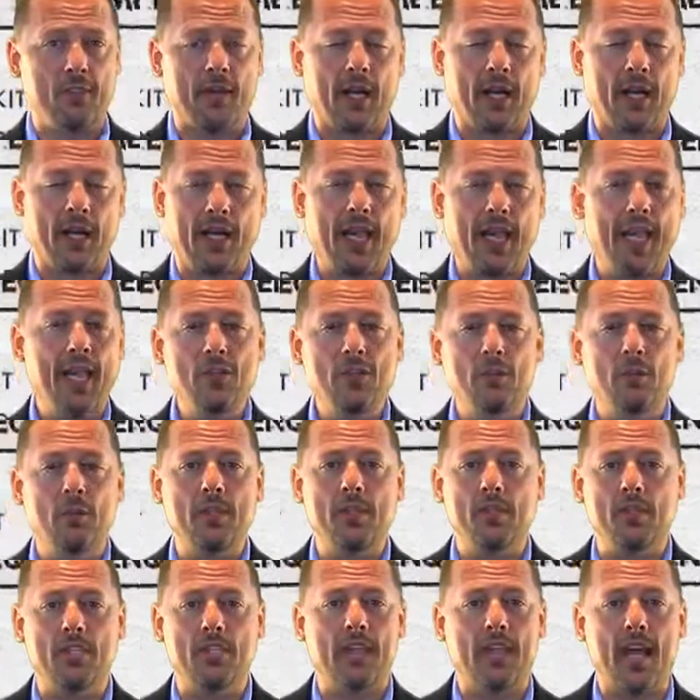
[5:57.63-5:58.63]
but on occasion we
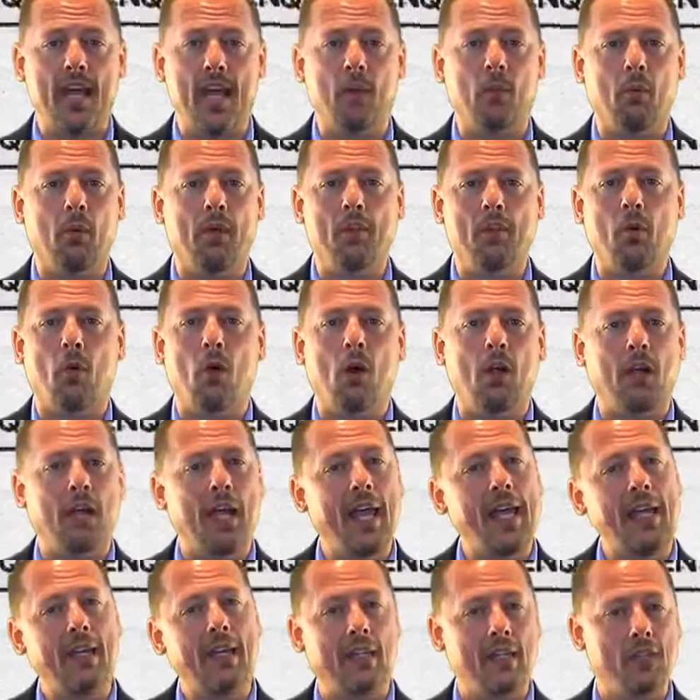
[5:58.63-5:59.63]
see that with all
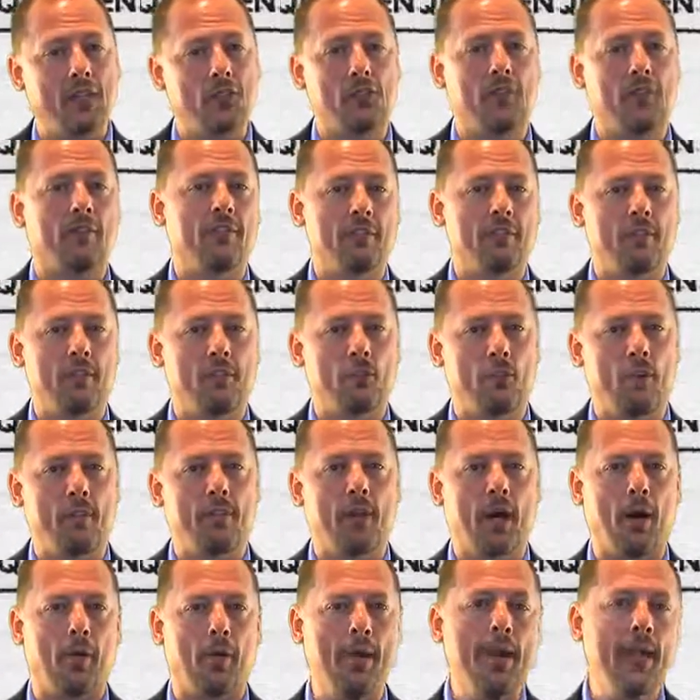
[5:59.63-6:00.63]
ALS services, where
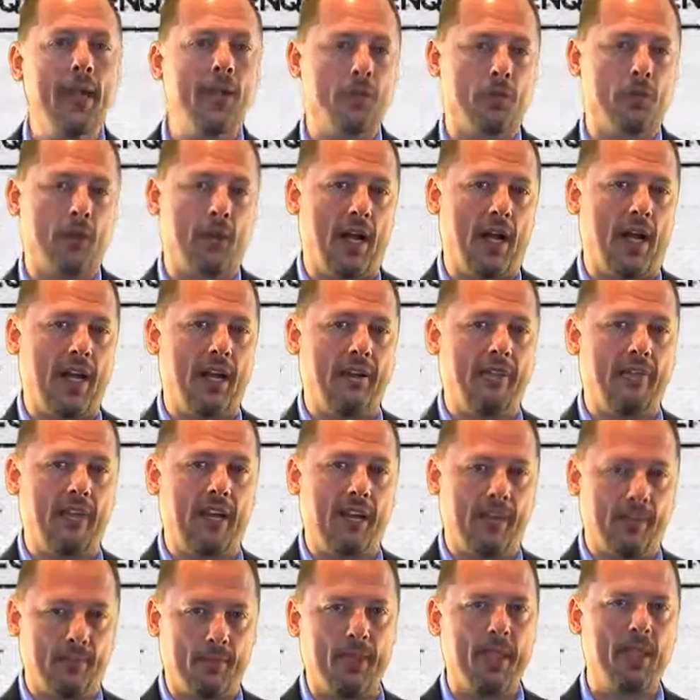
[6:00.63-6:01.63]
paramedics arrive
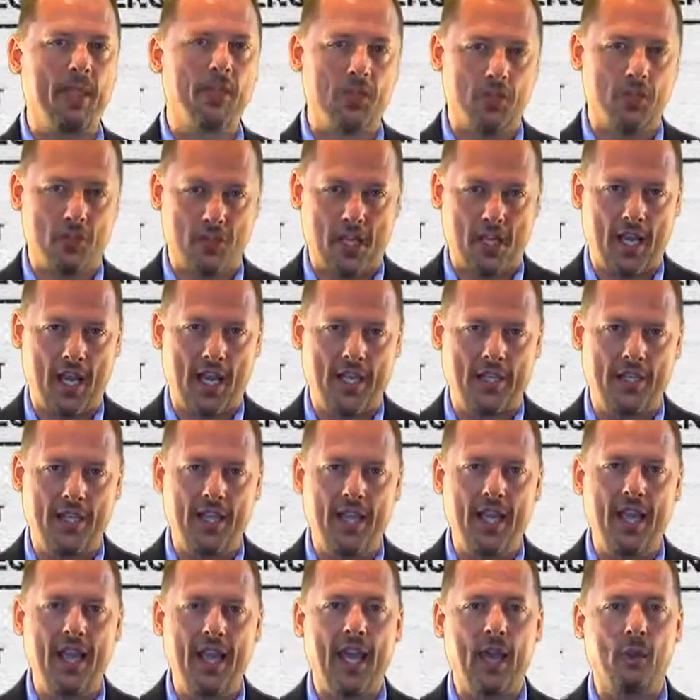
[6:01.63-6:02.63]
at the patient's side
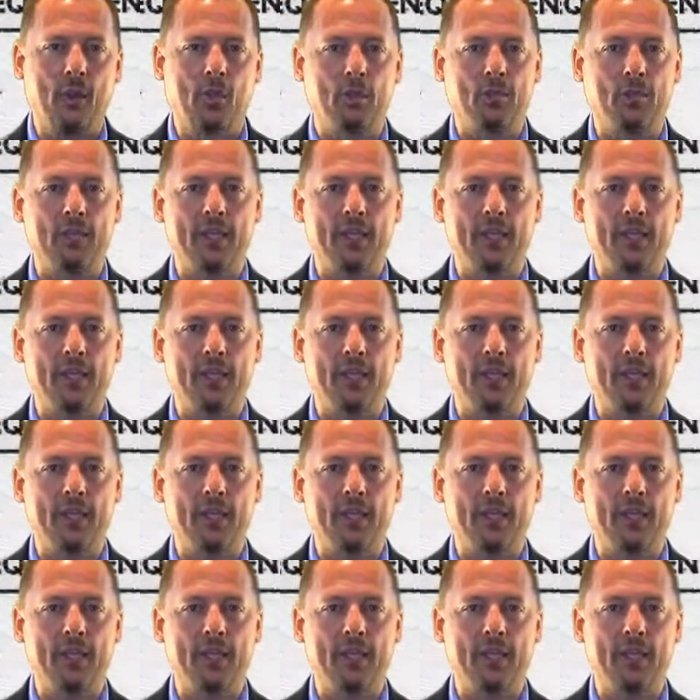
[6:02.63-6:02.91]
and will